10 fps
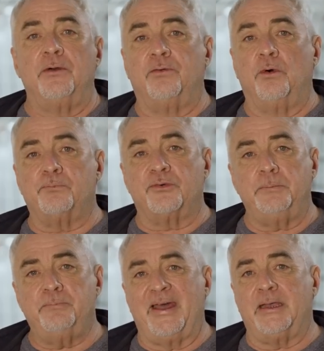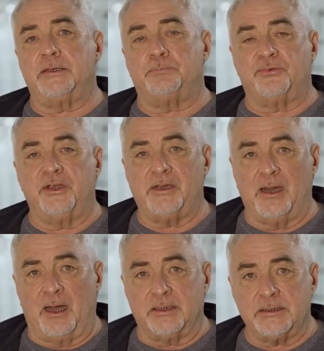for pre-band,
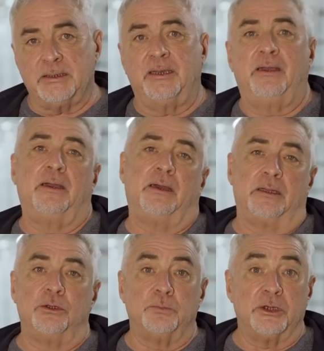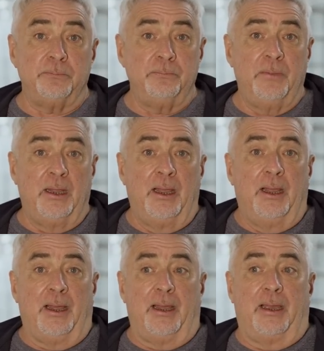pre-cut aluminum.
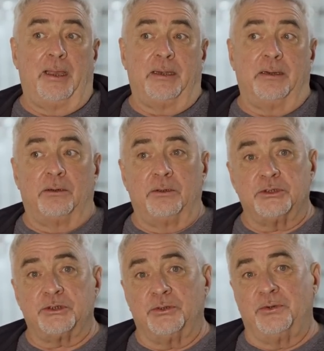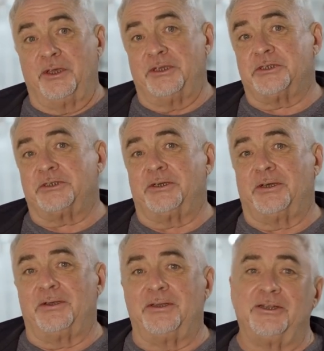And also it's
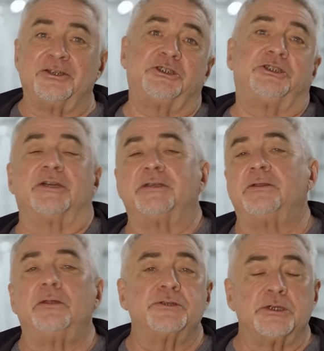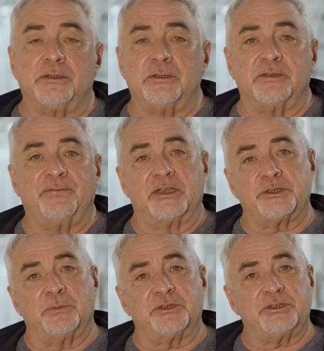uh, little technological
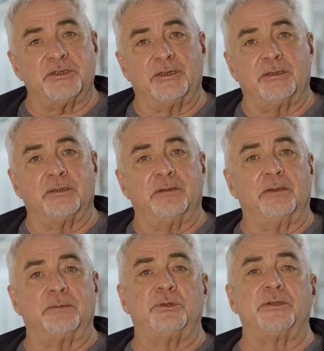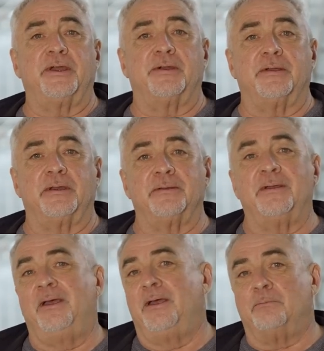advancements in, in Bulgaria.
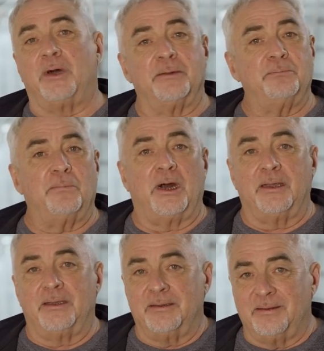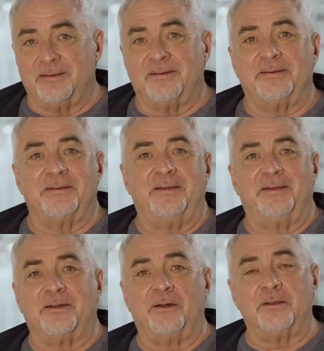My, my uh,
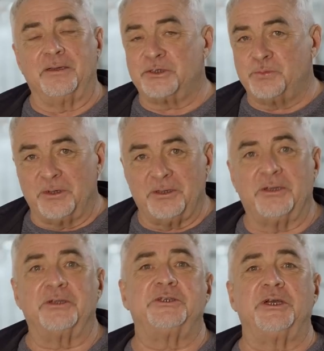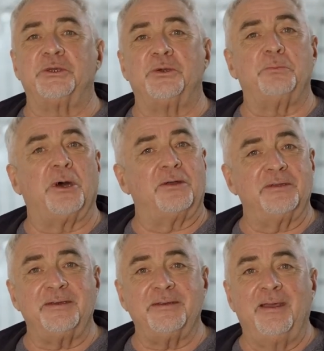colleagues will tell you
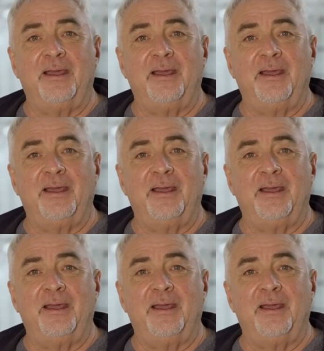about it.